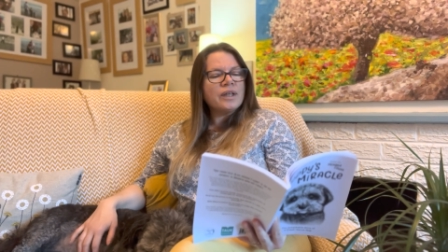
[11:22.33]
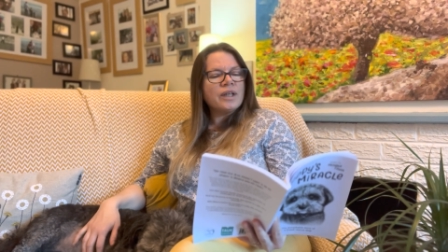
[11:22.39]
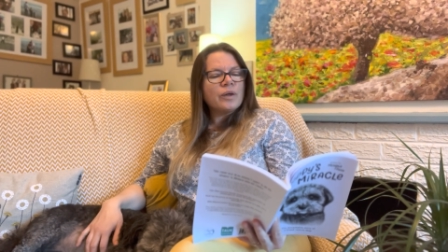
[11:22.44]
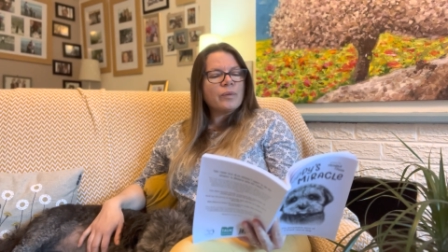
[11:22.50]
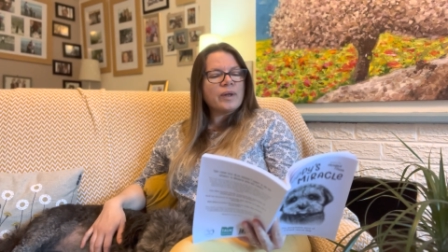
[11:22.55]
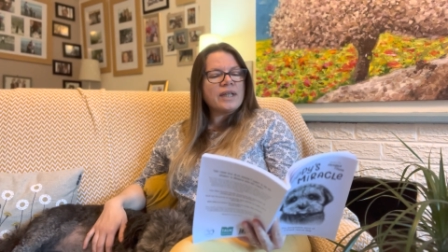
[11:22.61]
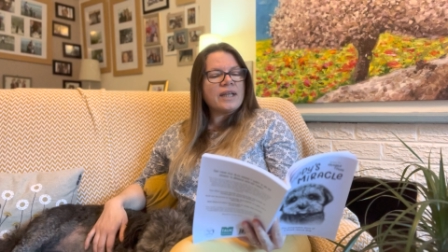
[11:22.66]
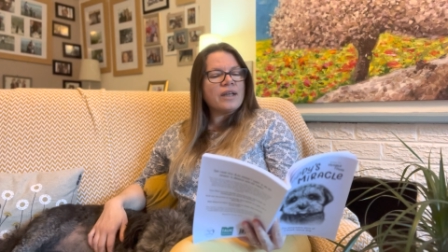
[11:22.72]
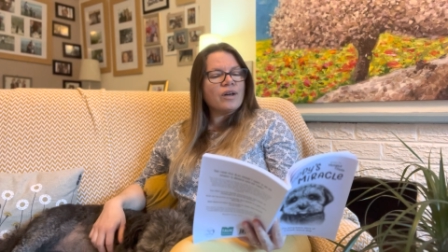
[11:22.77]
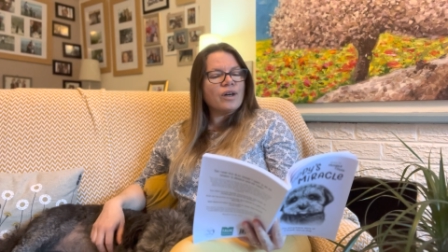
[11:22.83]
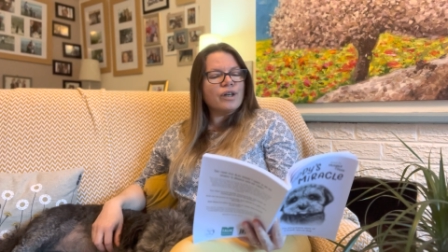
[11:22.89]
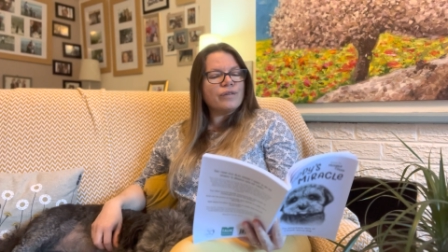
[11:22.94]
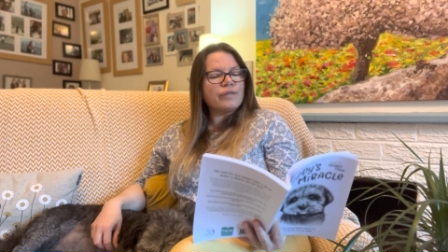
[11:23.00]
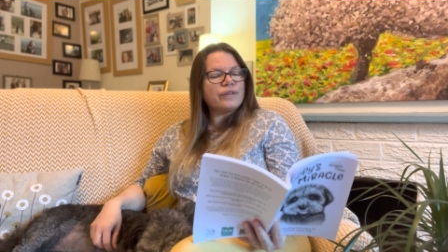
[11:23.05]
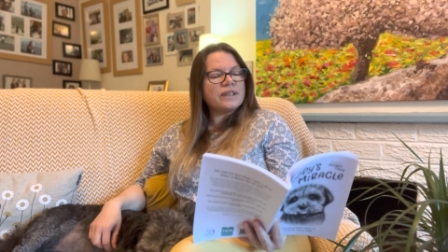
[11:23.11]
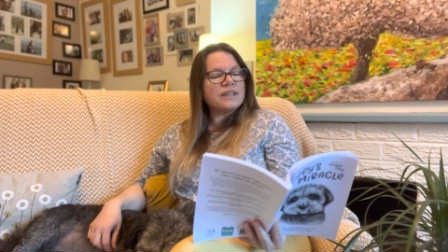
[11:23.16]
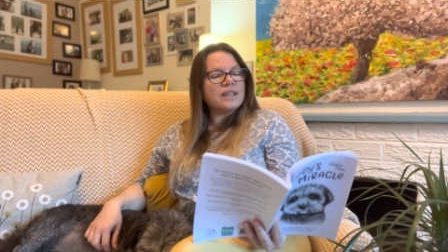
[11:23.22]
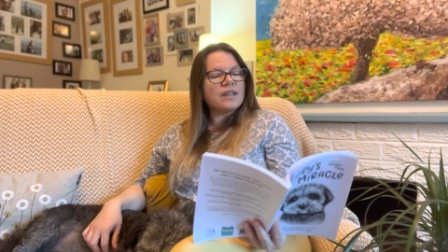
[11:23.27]
when he
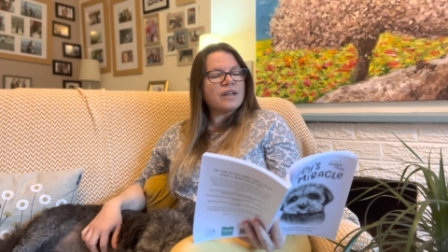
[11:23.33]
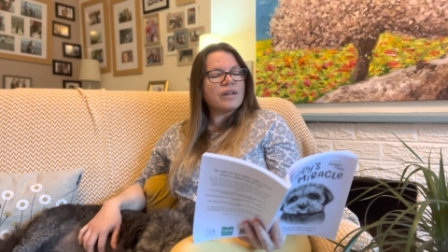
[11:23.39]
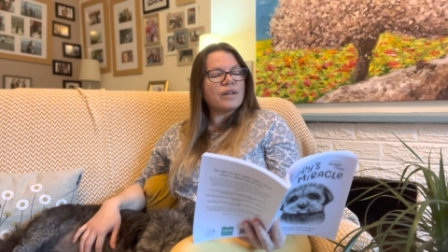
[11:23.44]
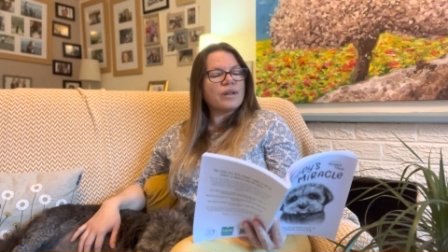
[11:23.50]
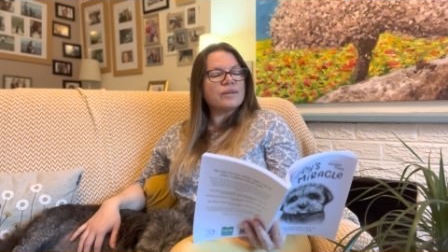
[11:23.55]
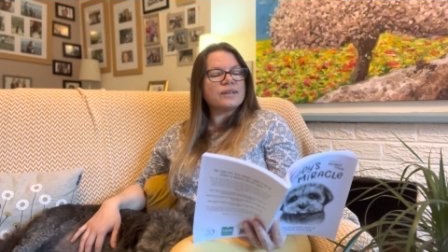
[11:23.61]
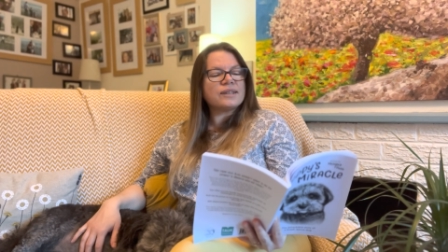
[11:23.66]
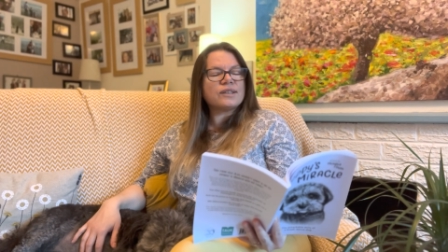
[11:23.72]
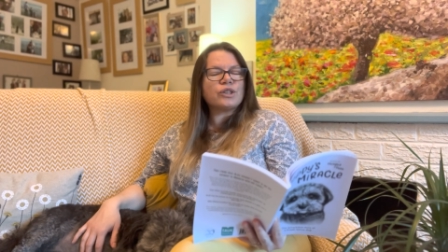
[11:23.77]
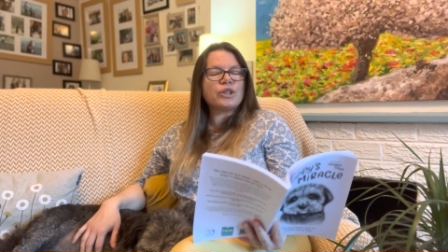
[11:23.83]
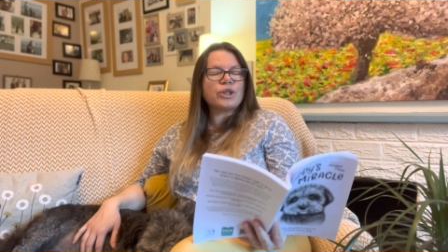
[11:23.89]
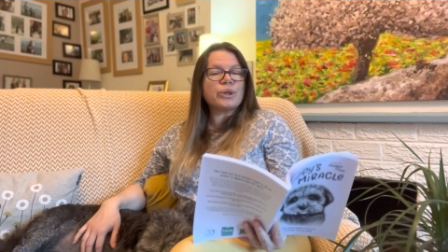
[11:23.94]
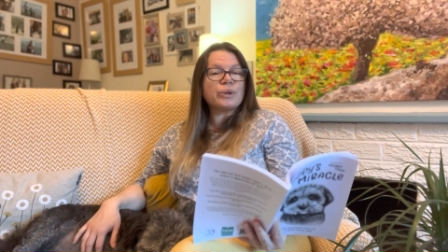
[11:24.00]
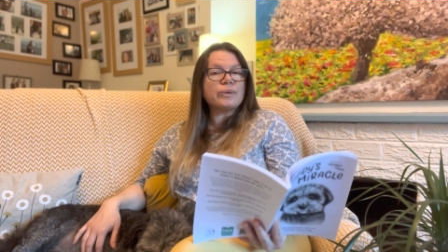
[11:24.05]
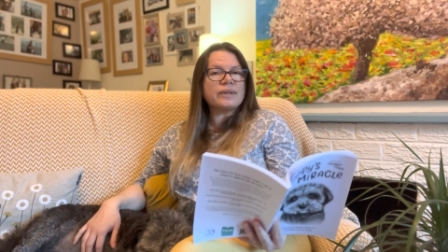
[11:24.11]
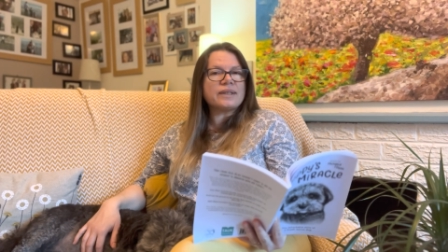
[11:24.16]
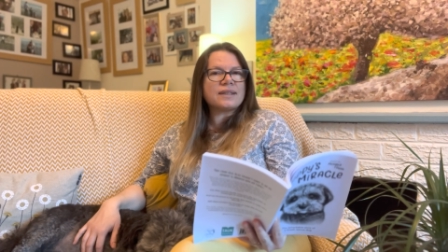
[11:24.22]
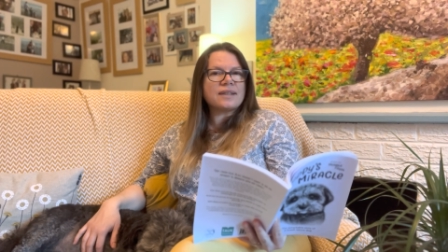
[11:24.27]
offered her those
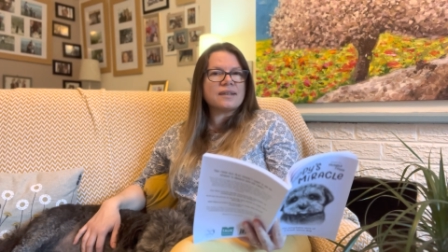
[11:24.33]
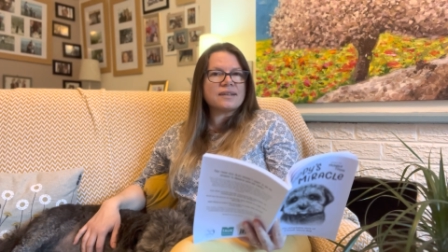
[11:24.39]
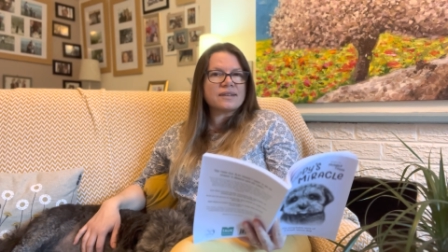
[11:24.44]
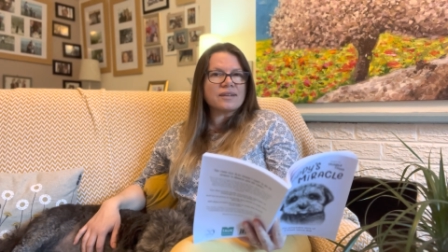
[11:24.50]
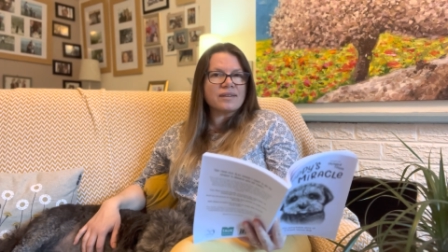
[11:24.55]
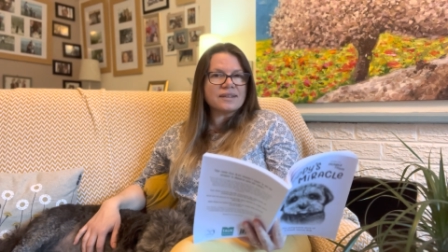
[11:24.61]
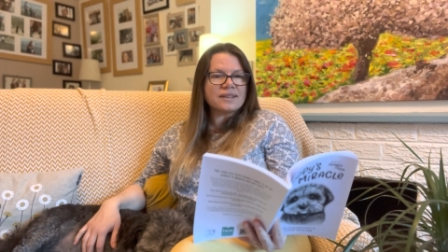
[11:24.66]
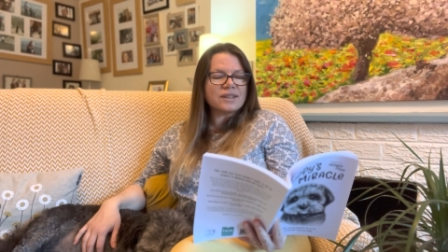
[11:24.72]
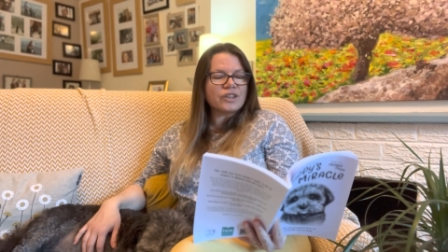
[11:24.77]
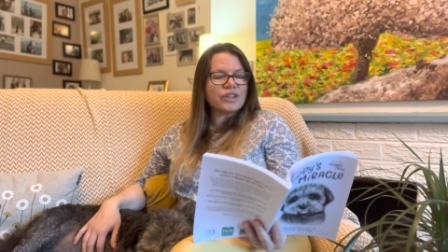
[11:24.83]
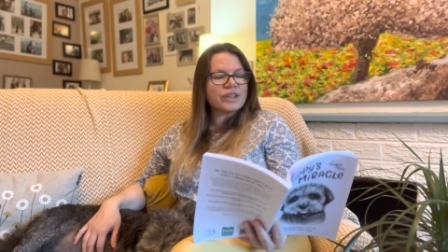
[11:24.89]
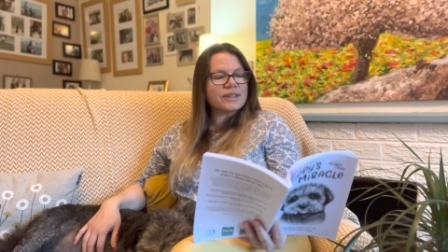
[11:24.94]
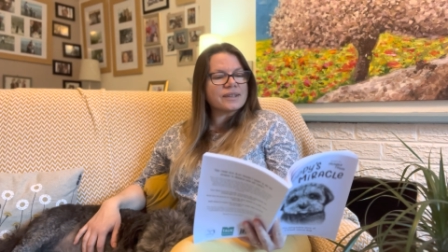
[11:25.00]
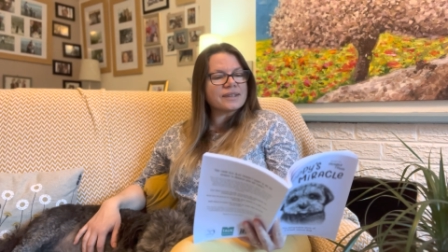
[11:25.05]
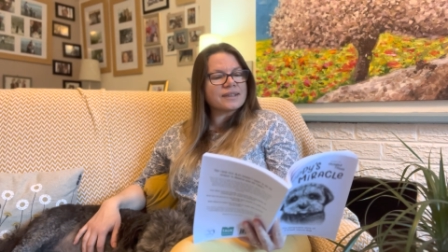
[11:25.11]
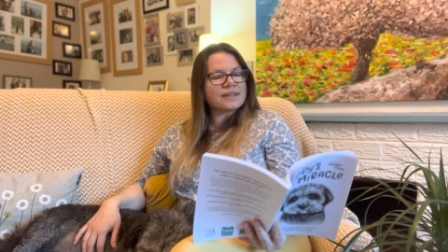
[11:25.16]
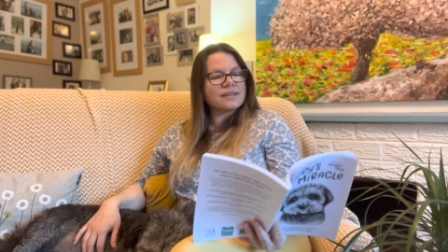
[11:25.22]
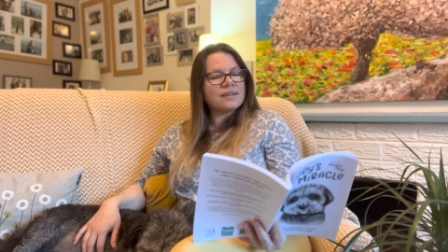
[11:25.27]
juicy
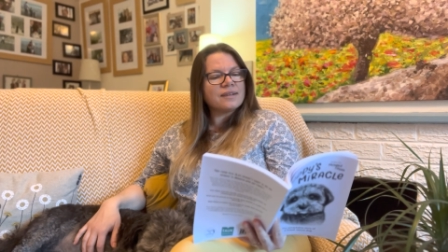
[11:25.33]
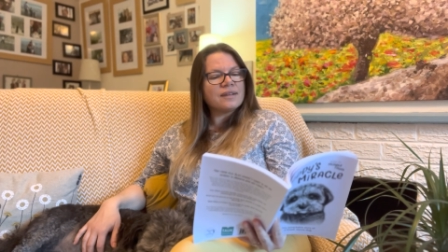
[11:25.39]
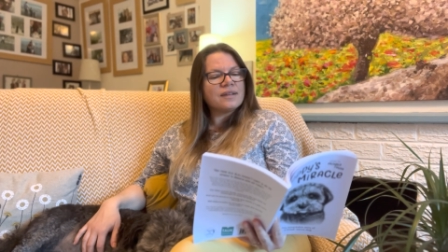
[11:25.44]
sausages.